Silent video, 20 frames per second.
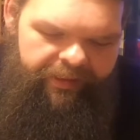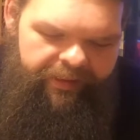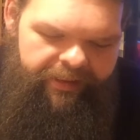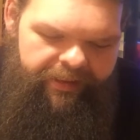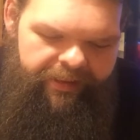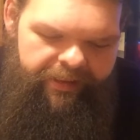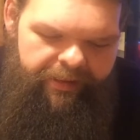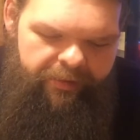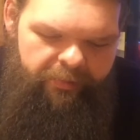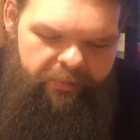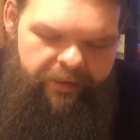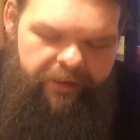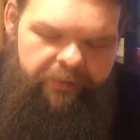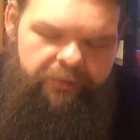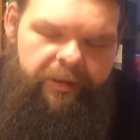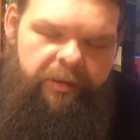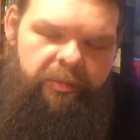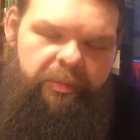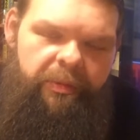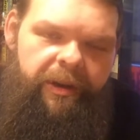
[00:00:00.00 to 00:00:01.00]
Beverly
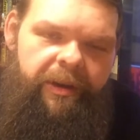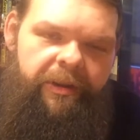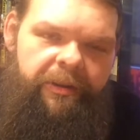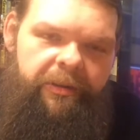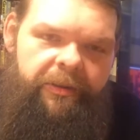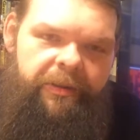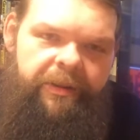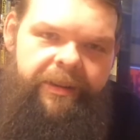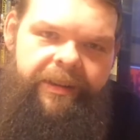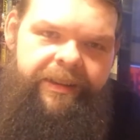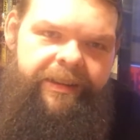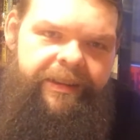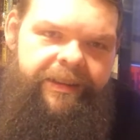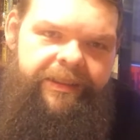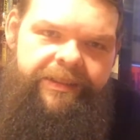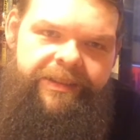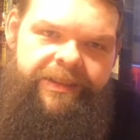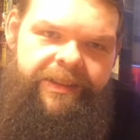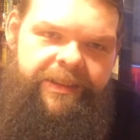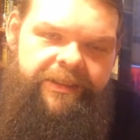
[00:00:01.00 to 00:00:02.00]
Bonner is
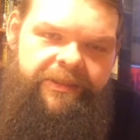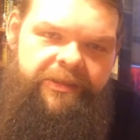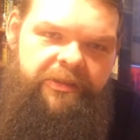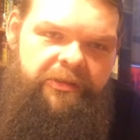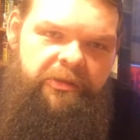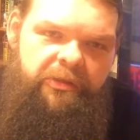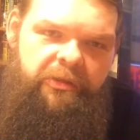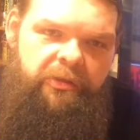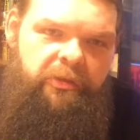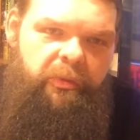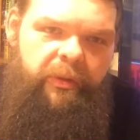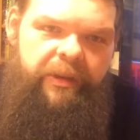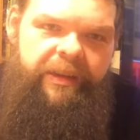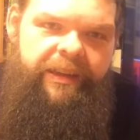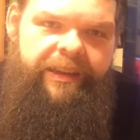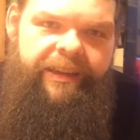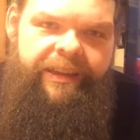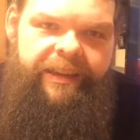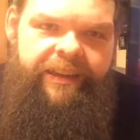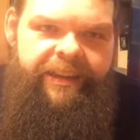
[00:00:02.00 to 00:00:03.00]
just a sweetie
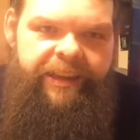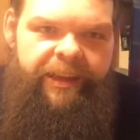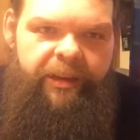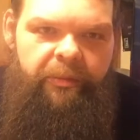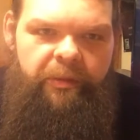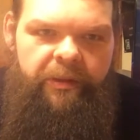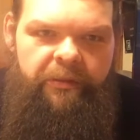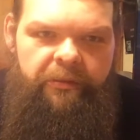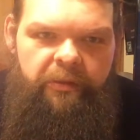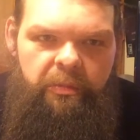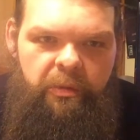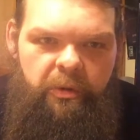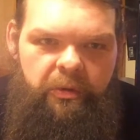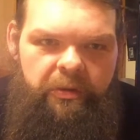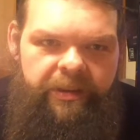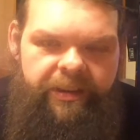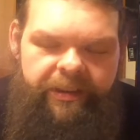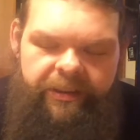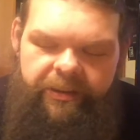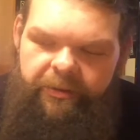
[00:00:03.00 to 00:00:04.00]
anytime I've
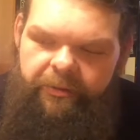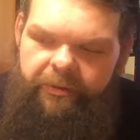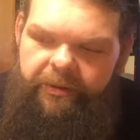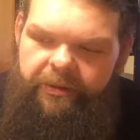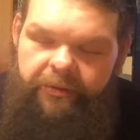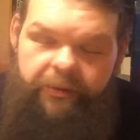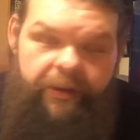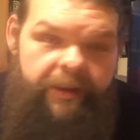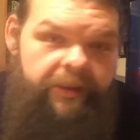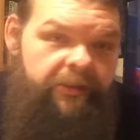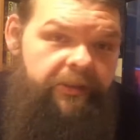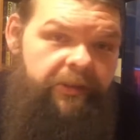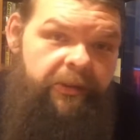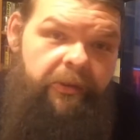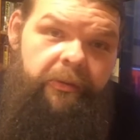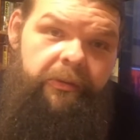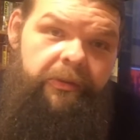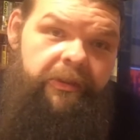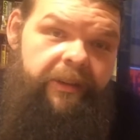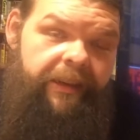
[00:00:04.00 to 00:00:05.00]
communicated with her, and so's
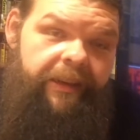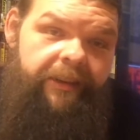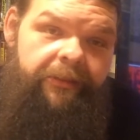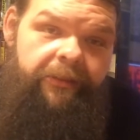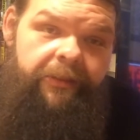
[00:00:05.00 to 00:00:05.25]
Kevin.